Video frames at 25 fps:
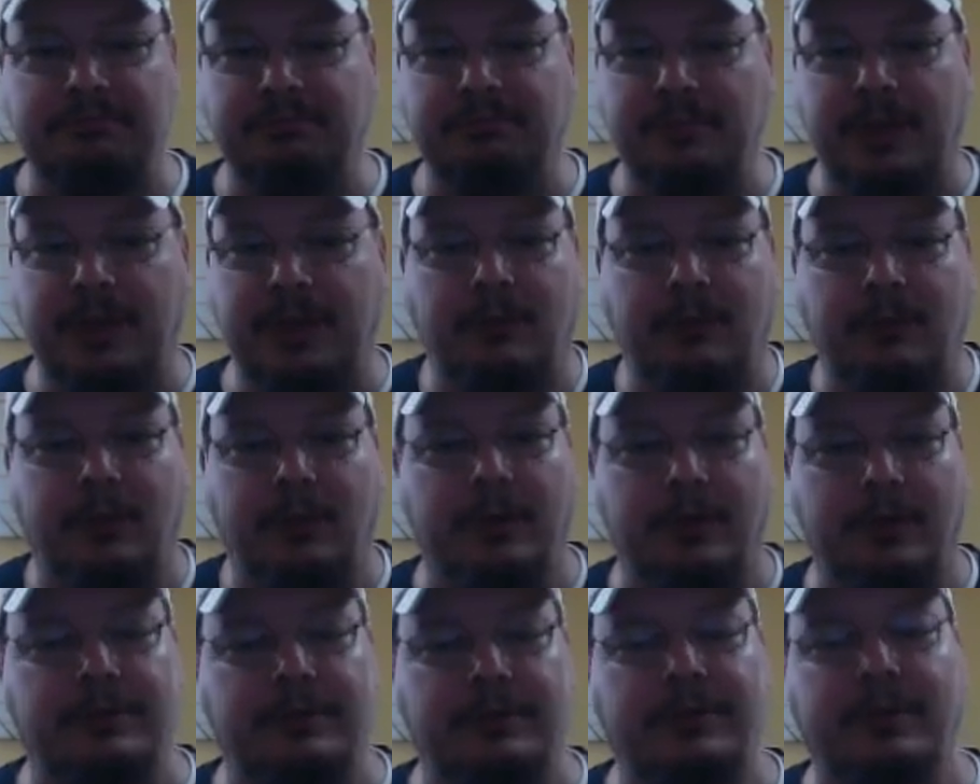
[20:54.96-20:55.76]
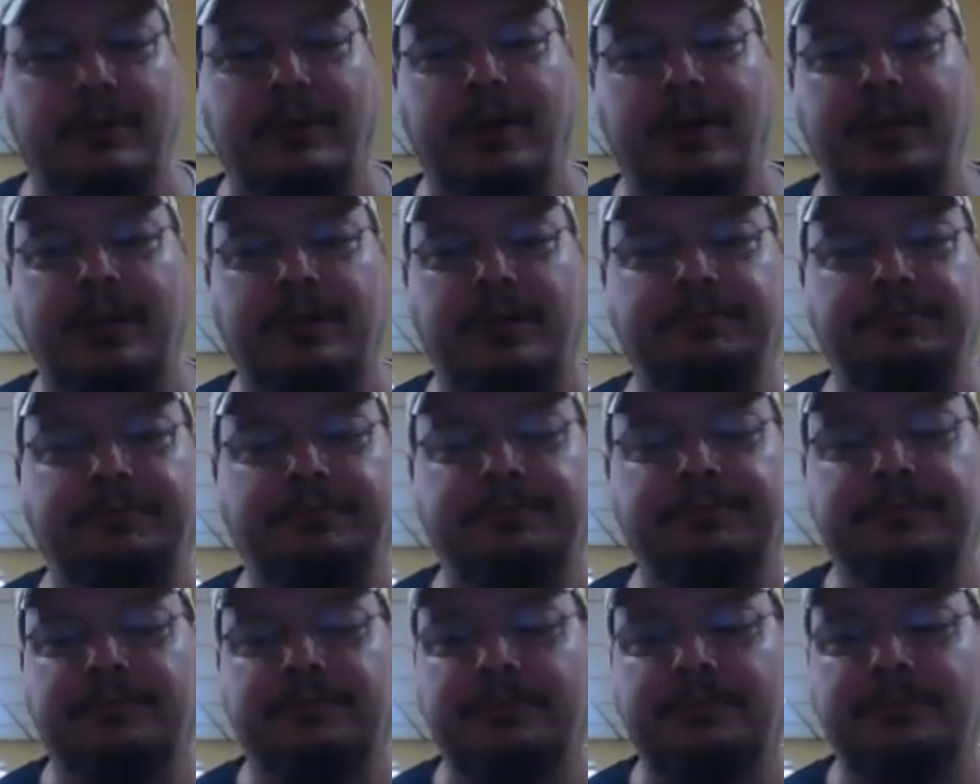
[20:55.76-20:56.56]
it works great.
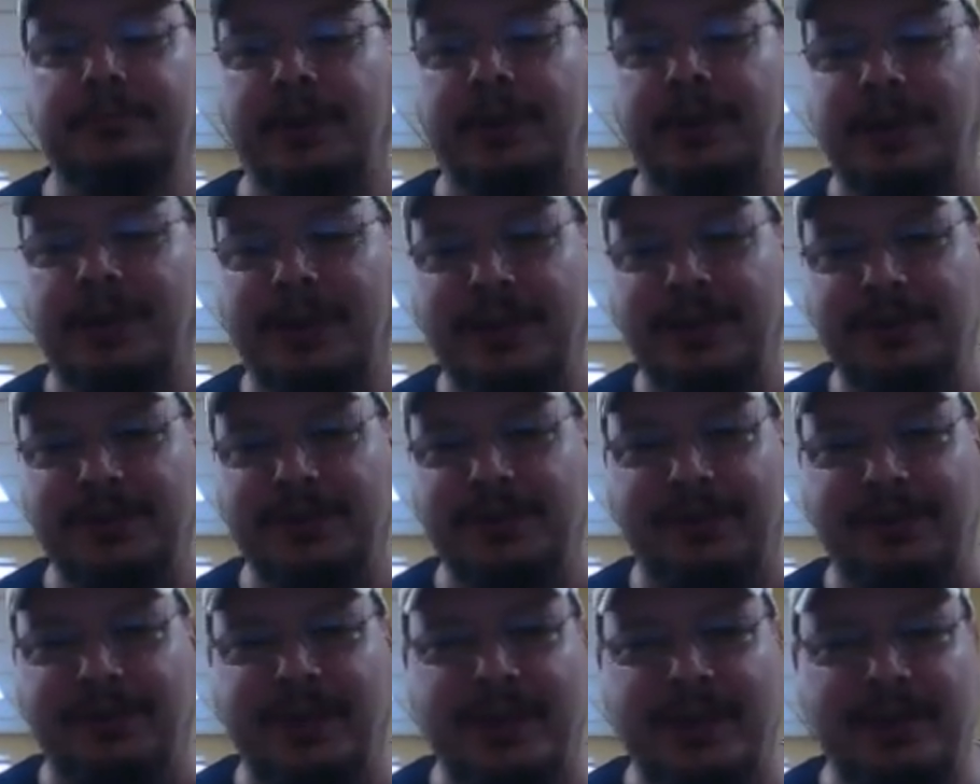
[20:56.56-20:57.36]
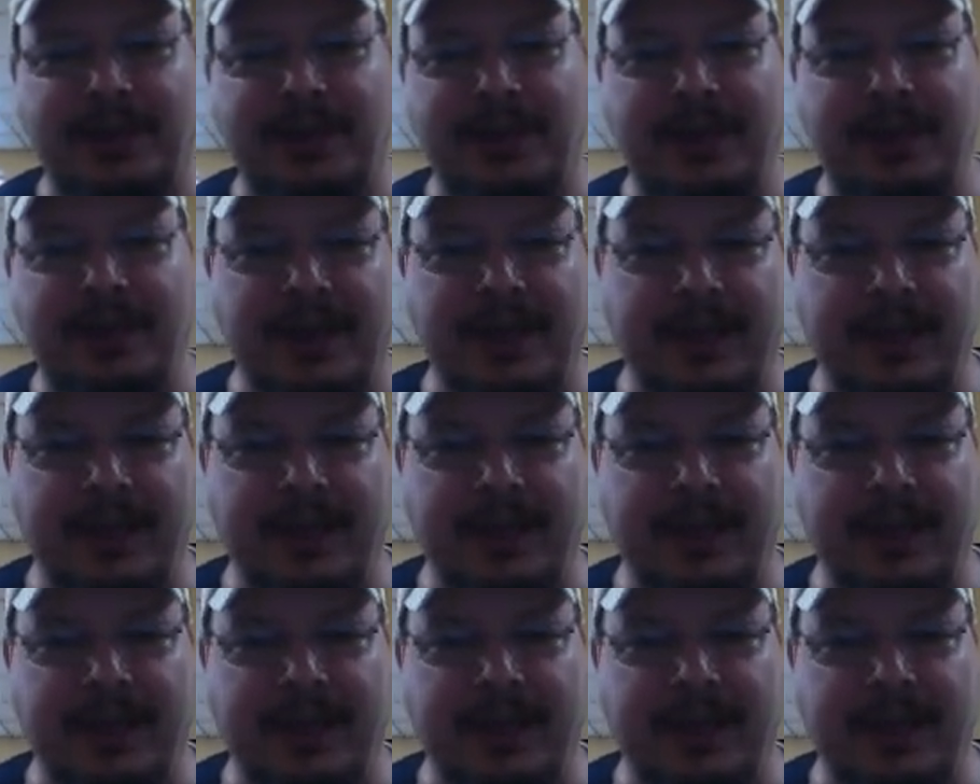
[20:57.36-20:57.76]
Alright, so thanks a lot,